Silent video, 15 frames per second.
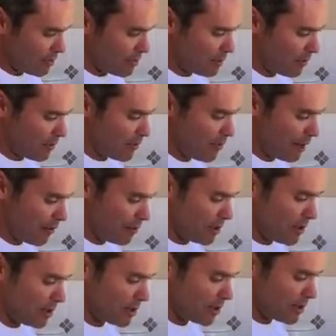Maybe 5
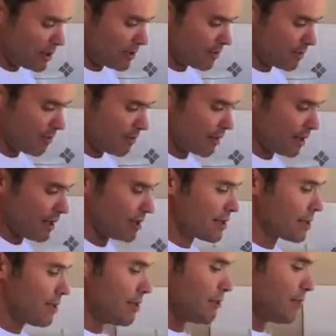minutes?
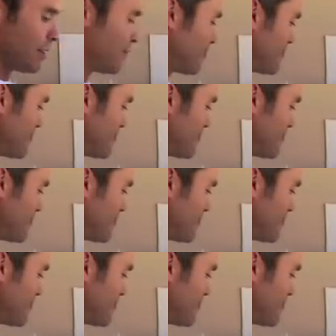That's lovely.